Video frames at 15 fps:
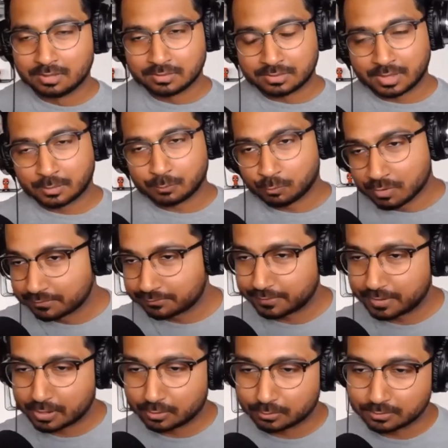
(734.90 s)
that we
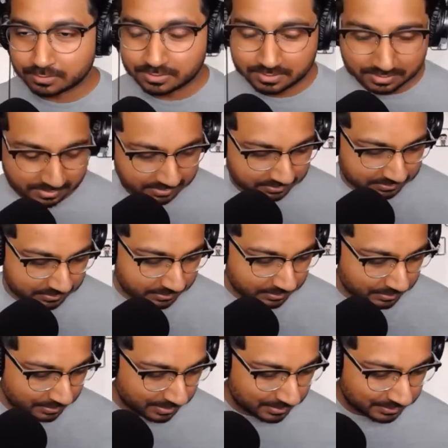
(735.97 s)
found is
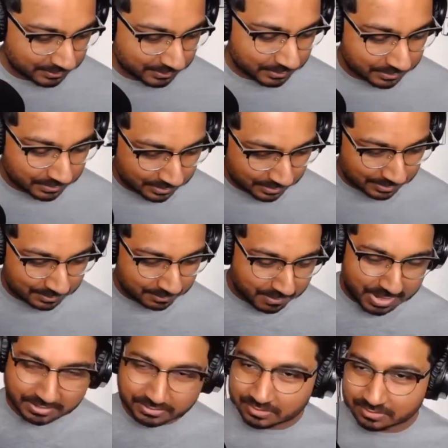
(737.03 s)
the
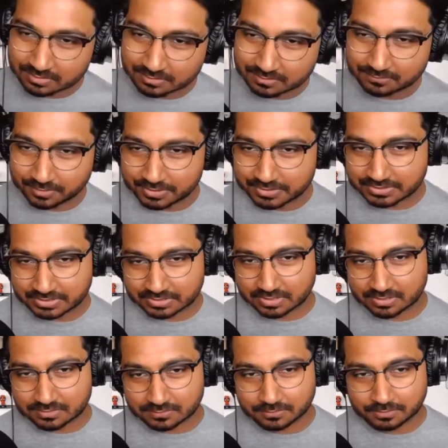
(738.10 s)
makes it very
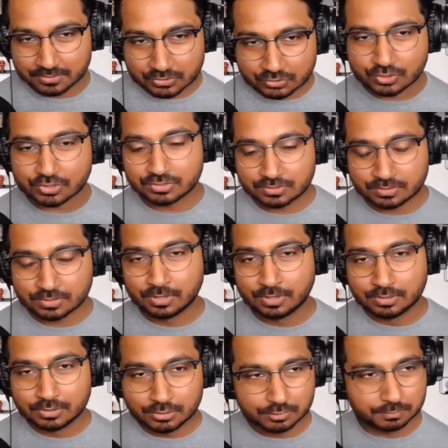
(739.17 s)
successful. It's just
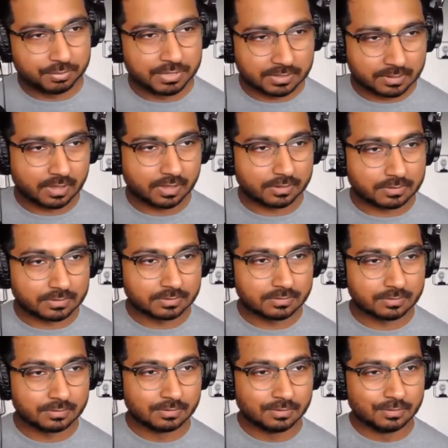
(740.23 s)
to be kind.
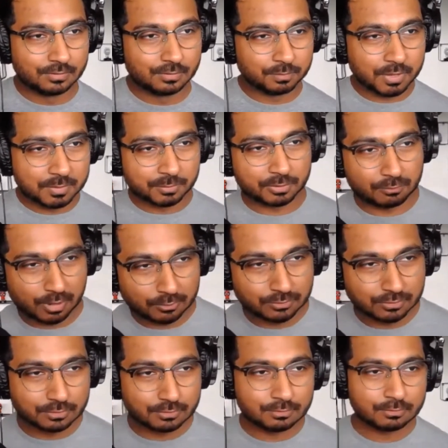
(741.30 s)
The people around
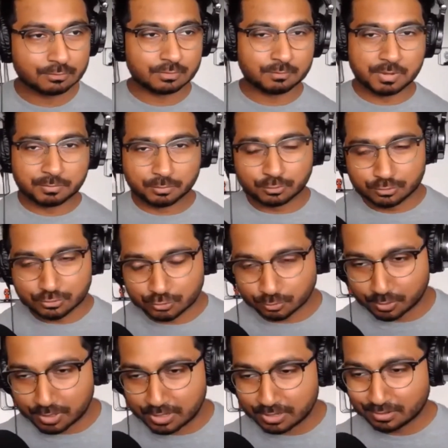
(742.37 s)
you, the people who are
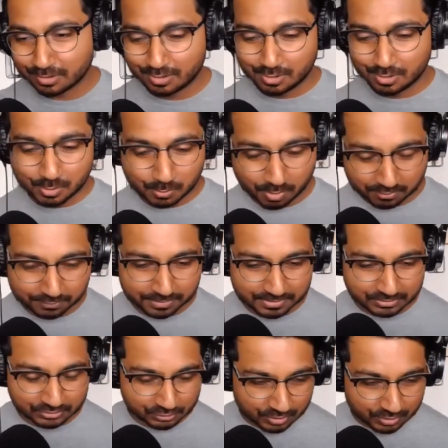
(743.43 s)
joining, whoever it
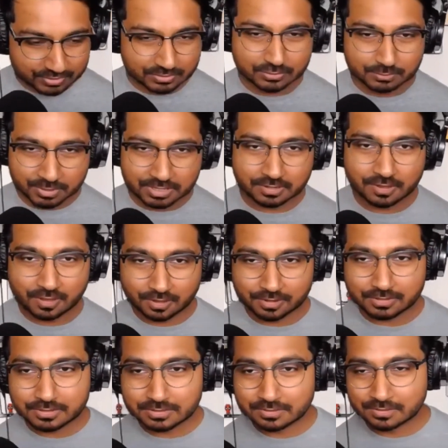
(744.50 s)
is, just to be
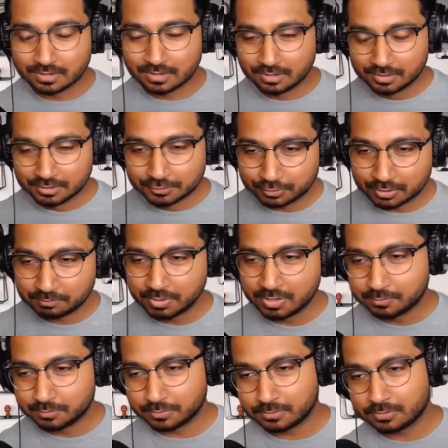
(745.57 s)
kind. Treat
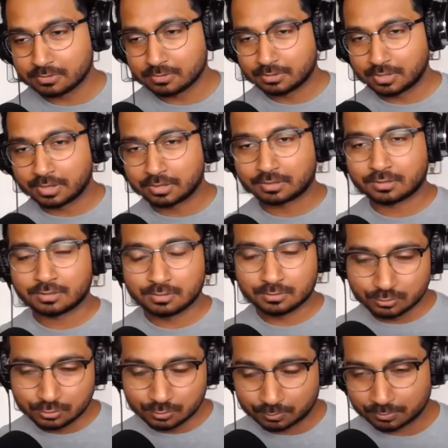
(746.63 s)
people like
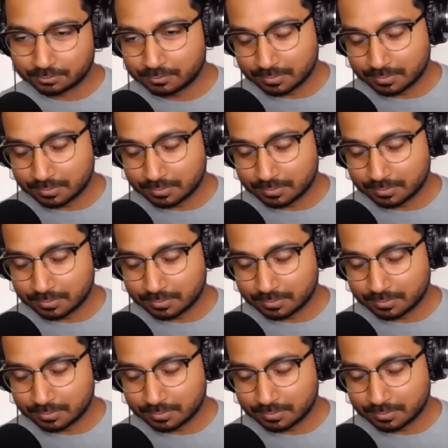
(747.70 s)
you